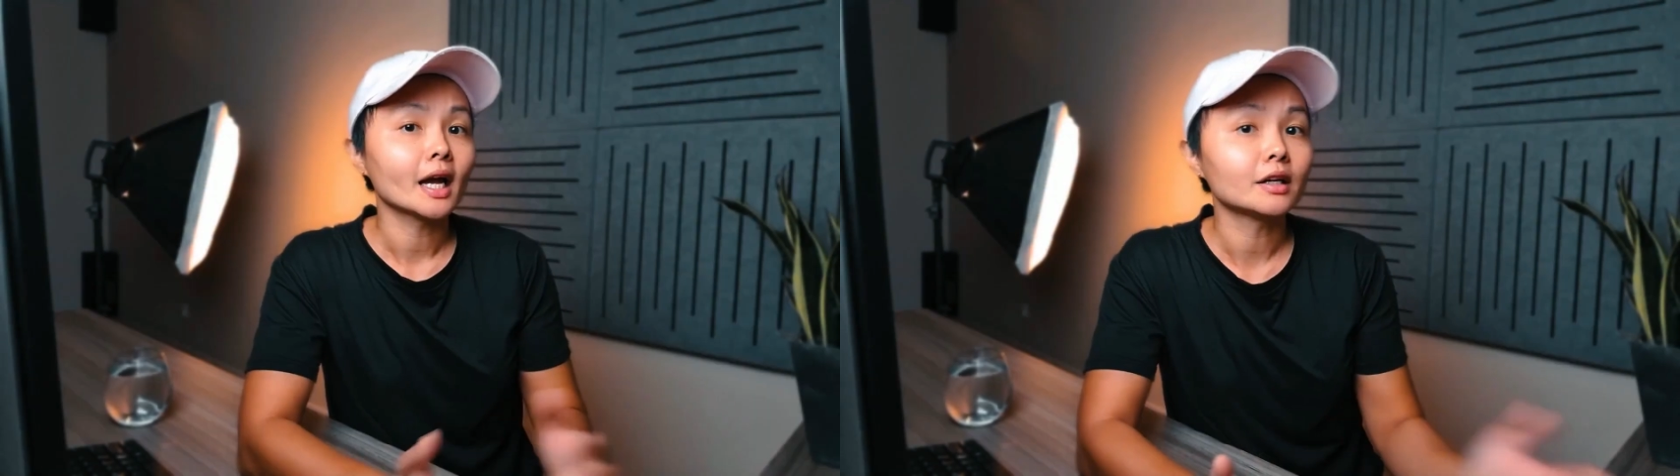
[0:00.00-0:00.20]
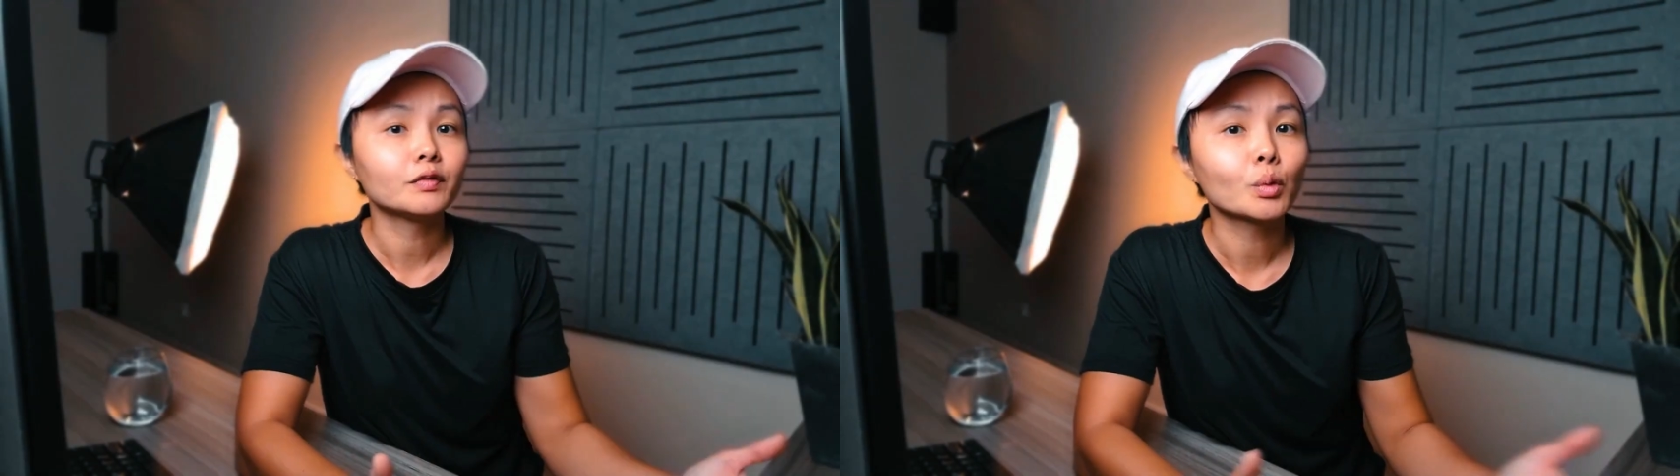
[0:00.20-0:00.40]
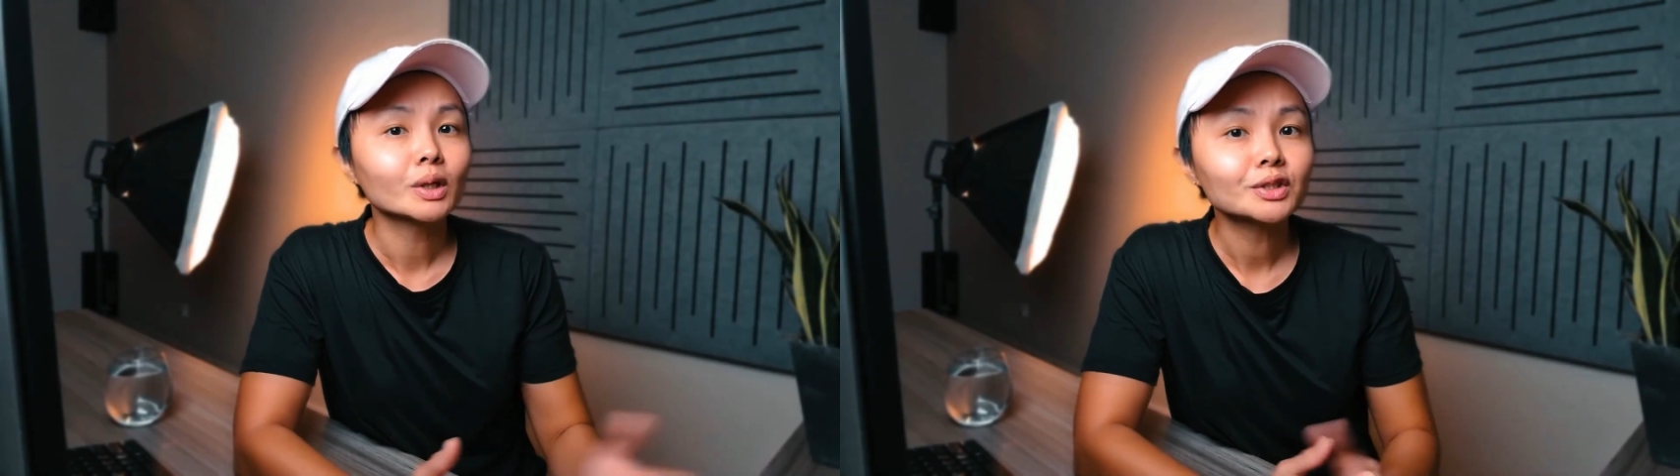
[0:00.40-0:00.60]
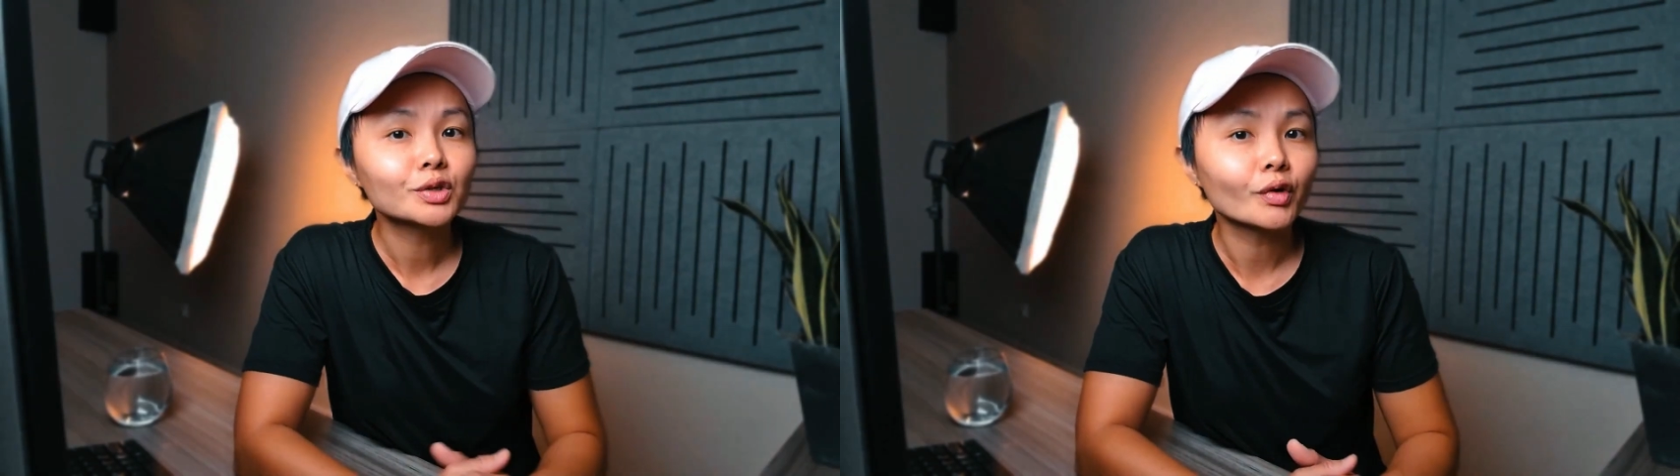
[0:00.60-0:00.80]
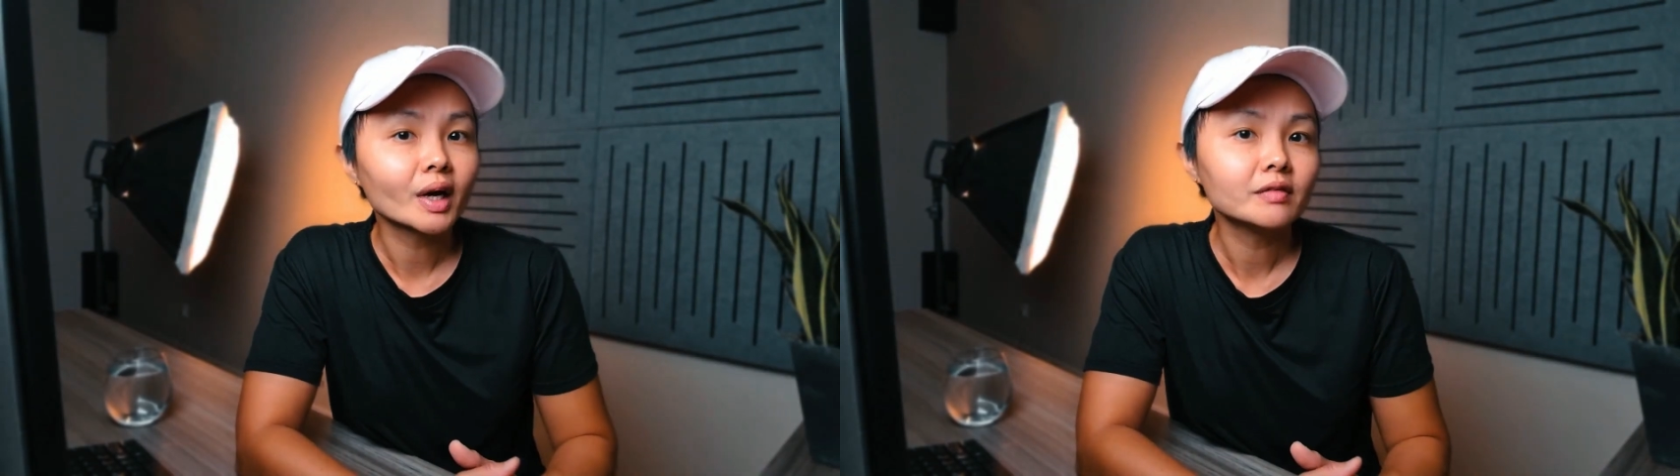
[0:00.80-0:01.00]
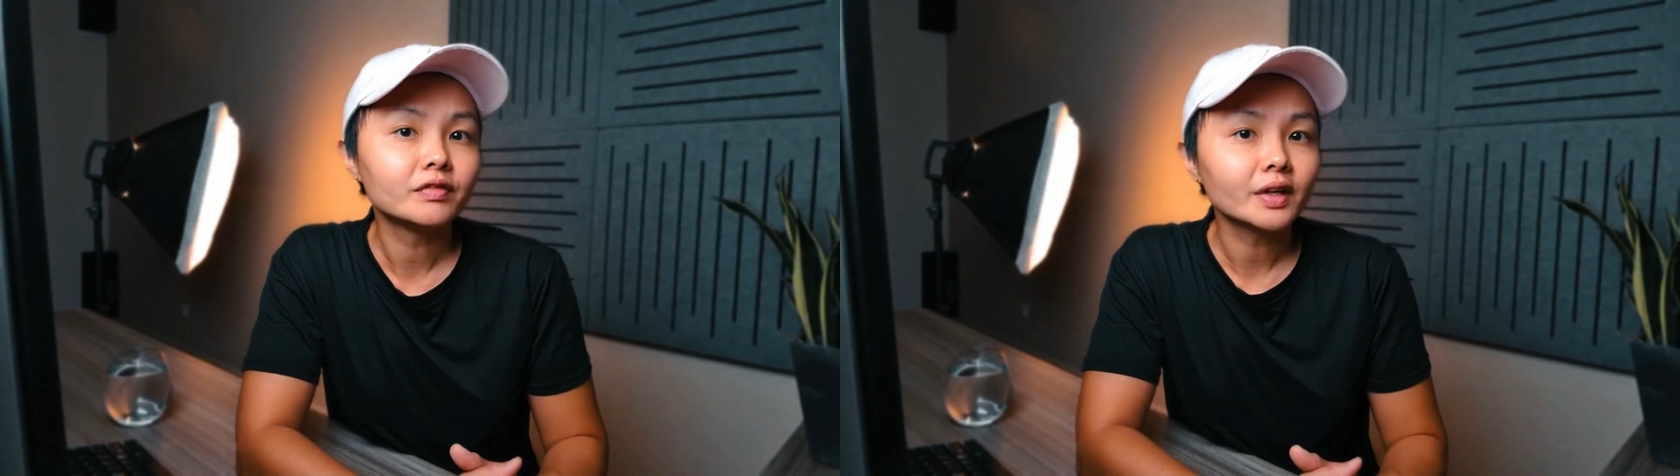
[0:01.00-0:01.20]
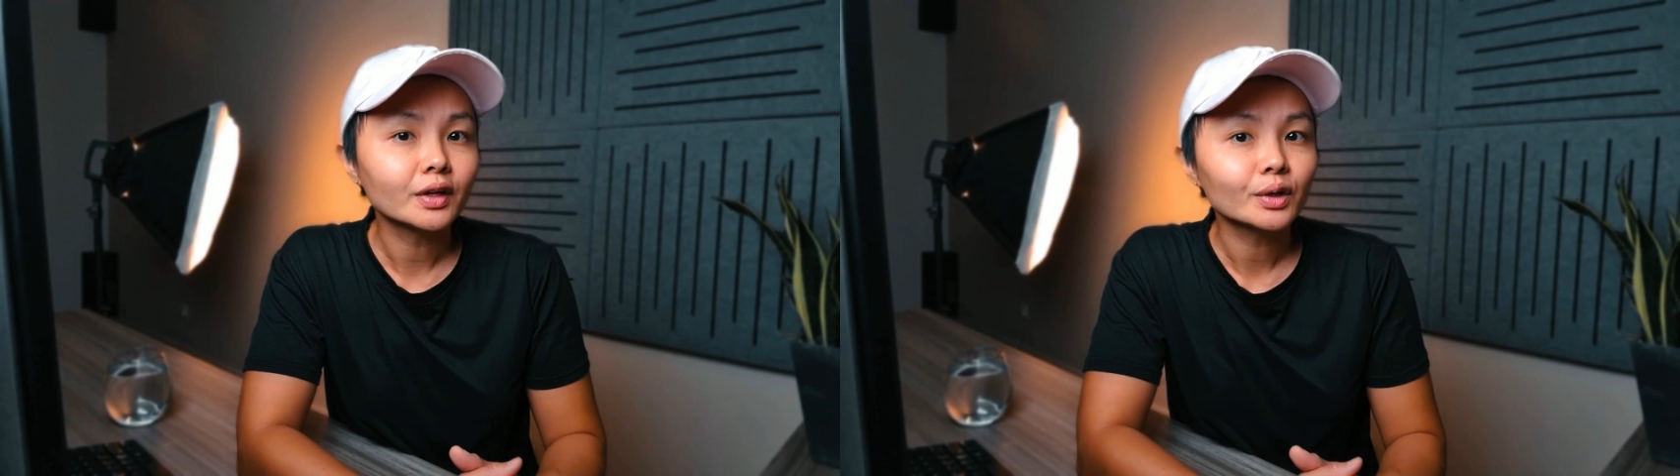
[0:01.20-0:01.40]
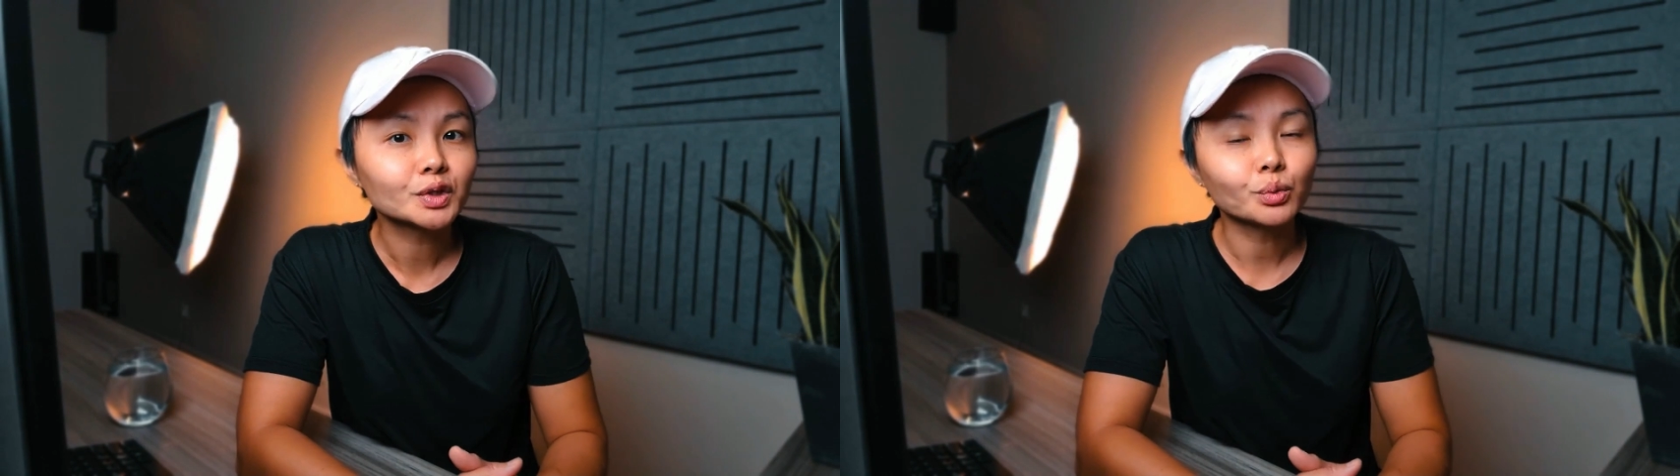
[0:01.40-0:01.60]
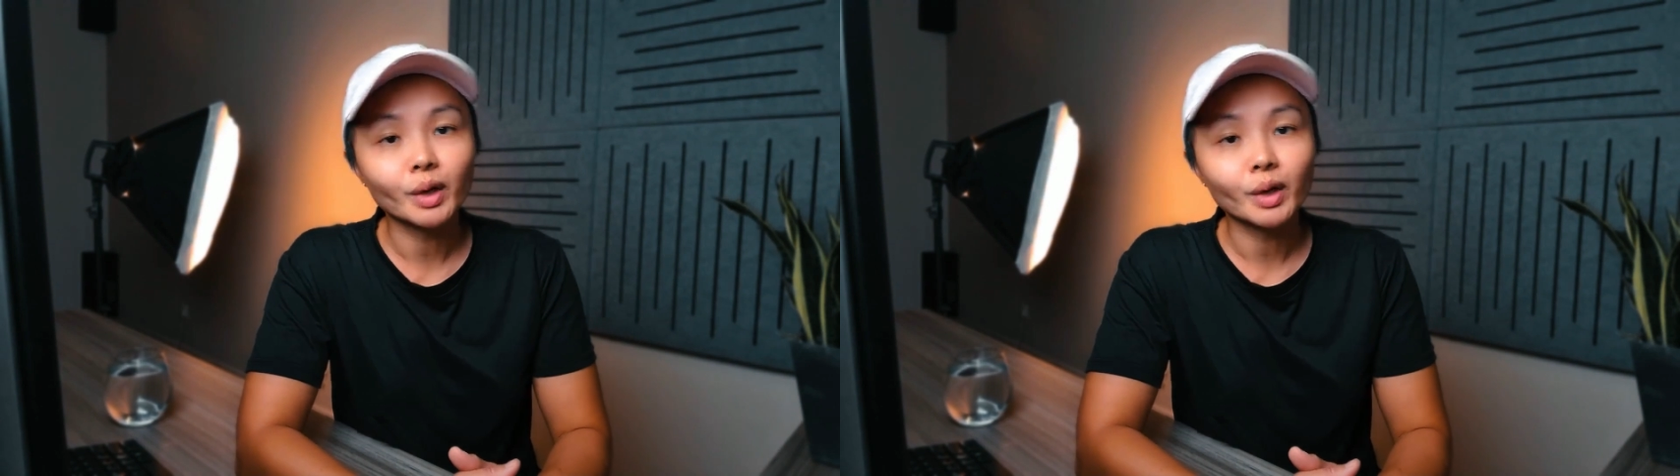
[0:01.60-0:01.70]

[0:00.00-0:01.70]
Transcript: And if you want to create videos